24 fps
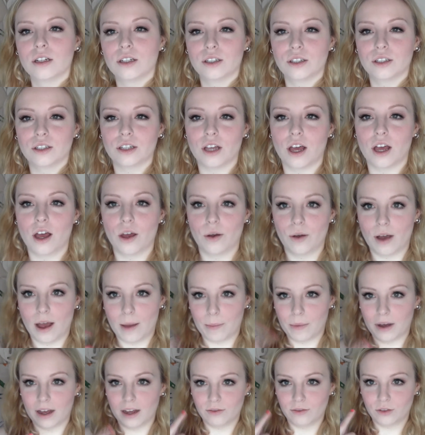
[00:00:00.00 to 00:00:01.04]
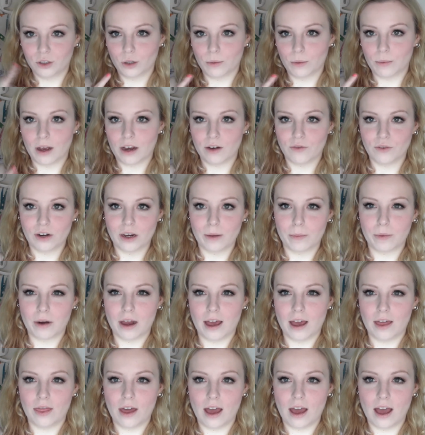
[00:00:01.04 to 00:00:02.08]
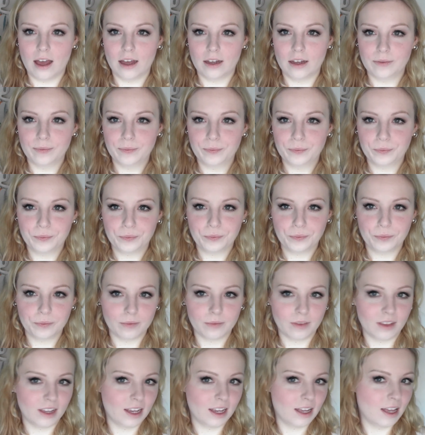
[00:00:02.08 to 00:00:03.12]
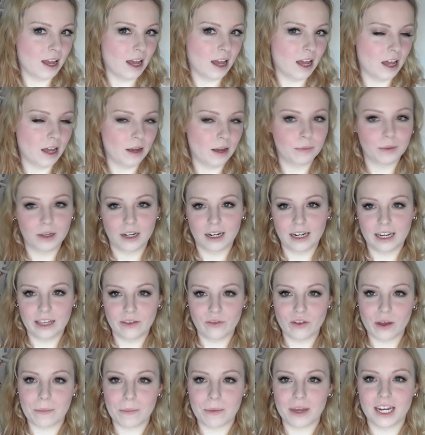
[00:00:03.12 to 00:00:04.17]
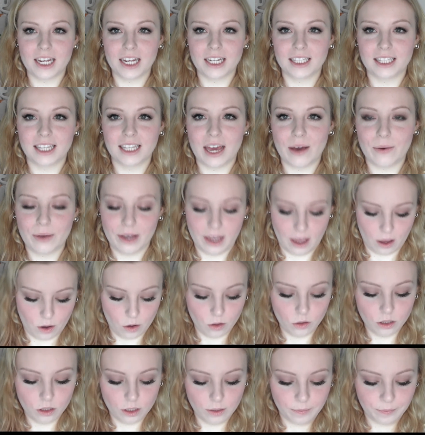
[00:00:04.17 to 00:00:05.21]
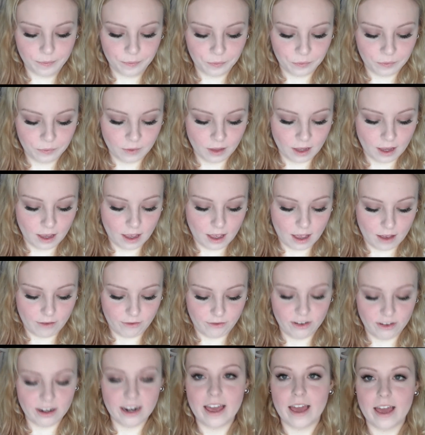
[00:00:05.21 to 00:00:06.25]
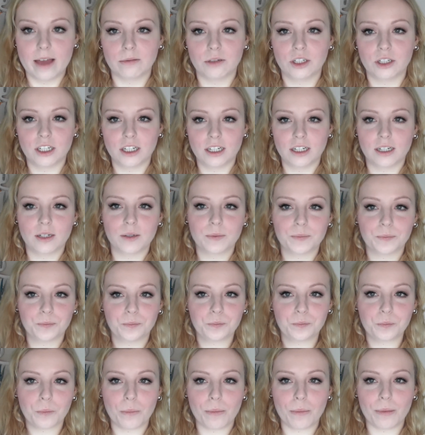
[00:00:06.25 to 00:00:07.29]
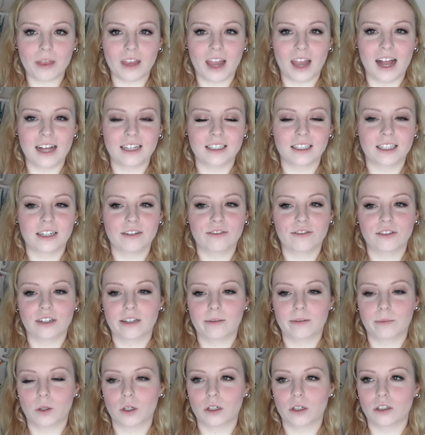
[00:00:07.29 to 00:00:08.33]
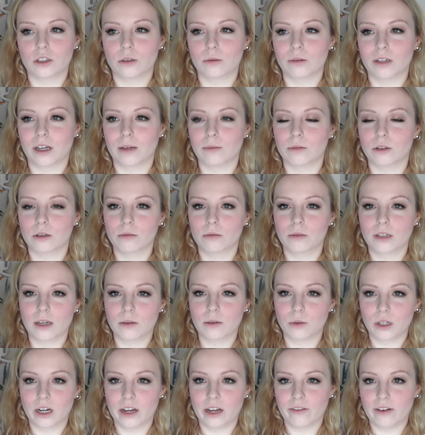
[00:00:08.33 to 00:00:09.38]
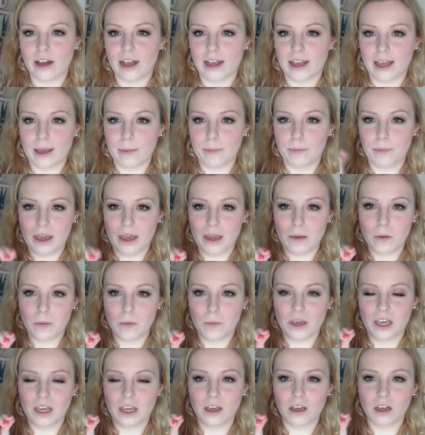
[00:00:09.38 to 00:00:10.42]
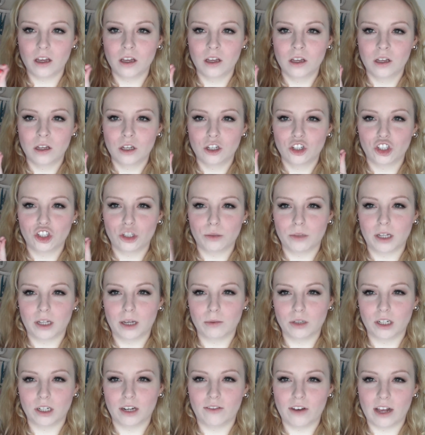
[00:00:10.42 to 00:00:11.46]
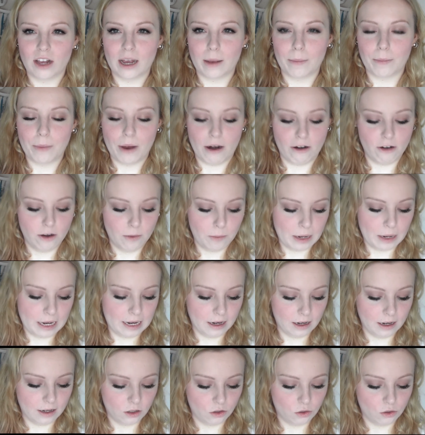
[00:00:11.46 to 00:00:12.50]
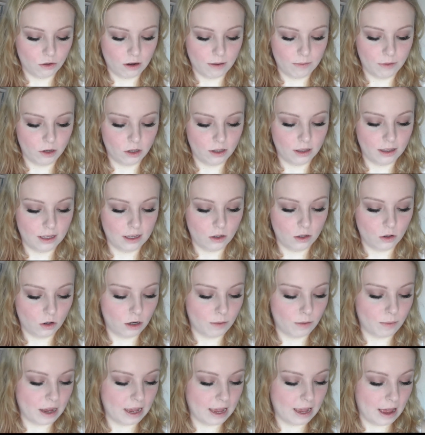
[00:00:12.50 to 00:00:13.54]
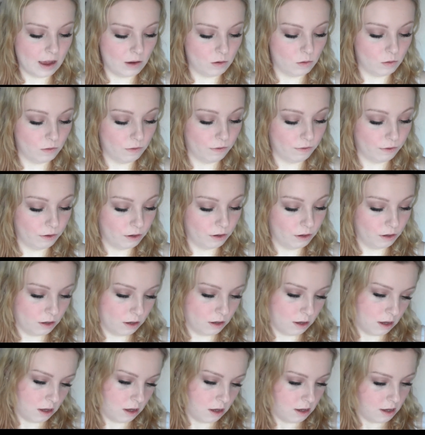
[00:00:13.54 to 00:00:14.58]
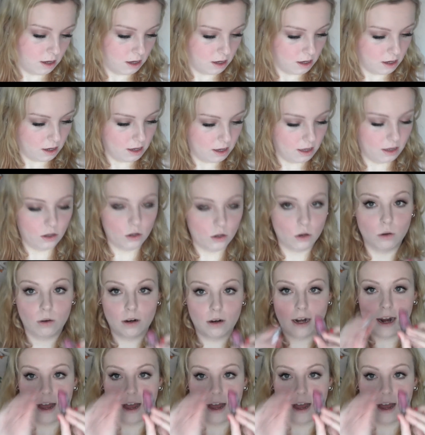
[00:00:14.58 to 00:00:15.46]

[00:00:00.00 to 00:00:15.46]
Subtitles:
So I might have to come back and reapply that. I'm going to leave it a minute to see how it goes. And for lips, she has different lip colours sometimes. Sometimes she'll have like a baby pink, sometimes she'll have like a berry pink. So I'm using this colour by ELF, and it's called